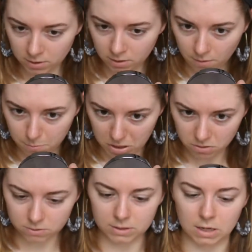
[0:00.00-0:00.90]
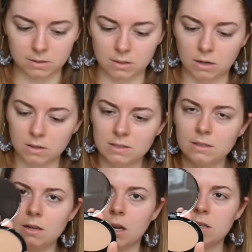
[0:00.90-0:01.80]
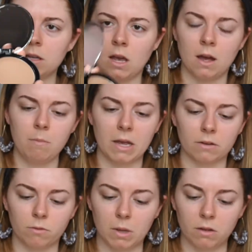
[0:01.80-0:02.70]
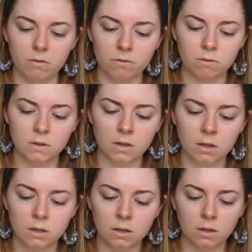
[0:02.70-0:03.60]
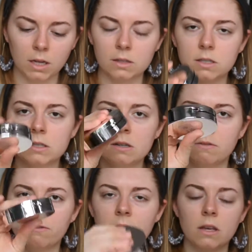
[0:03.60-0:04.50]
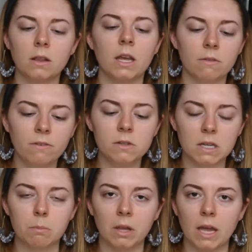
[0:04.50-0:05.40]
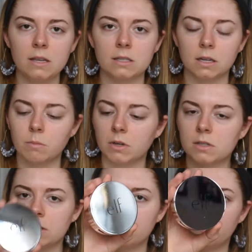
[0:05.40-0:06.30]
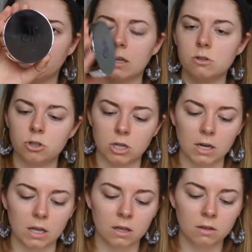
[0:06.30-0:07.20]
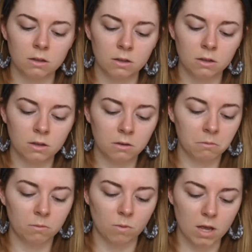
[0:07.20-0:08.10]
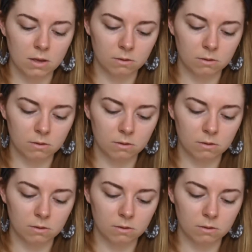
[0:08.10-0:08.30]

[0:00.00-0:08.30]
The mirror is nice in there. This is a nice compact from e.l.f. Like, it doesn't feel, like, it feels like plastic, but it doesn't feel like shitty. Wow.